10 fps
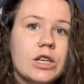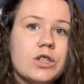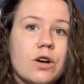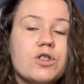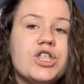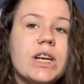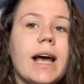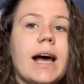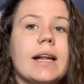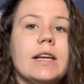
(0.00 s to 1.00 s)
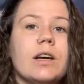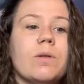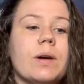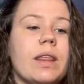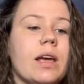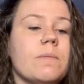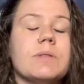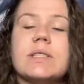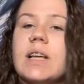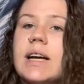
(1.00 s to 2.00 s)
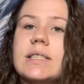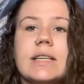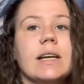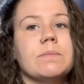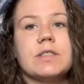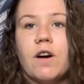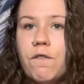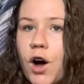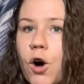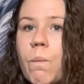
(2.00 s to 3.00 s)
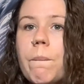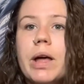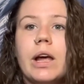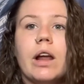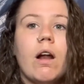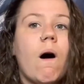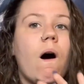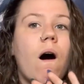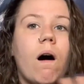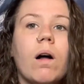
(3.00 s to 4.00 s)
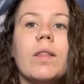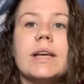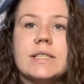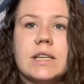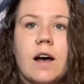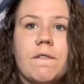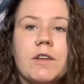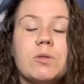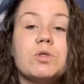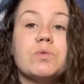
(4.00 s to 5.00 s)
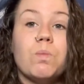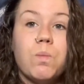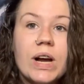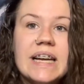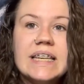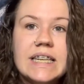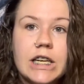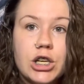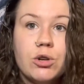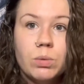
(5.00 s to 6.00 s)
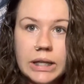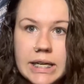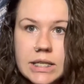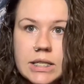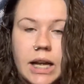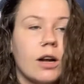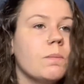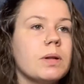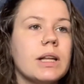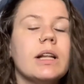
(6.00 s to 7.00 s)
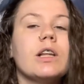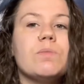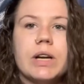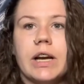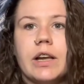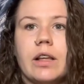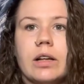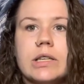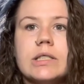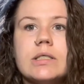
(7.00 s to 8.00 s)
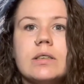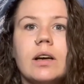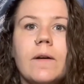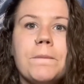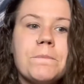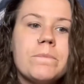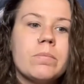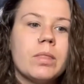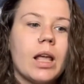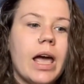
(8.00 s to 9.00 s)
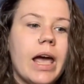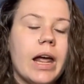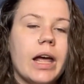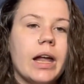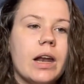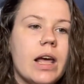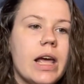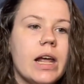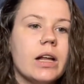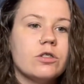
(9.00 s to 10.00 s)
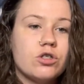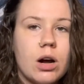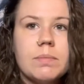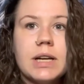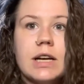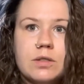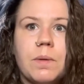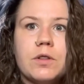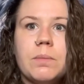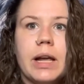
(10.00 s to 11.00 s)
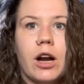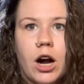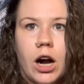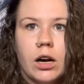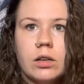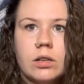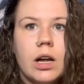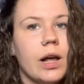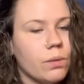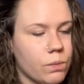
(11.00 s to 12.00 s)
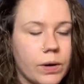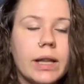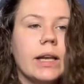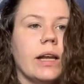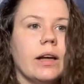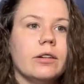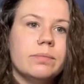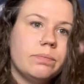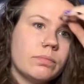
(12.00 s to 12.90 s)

So she had to deal with him slicing himself open, all this stuff. It was ridiculous, like completely ridiculous. And it traumatized both me and her. It really did.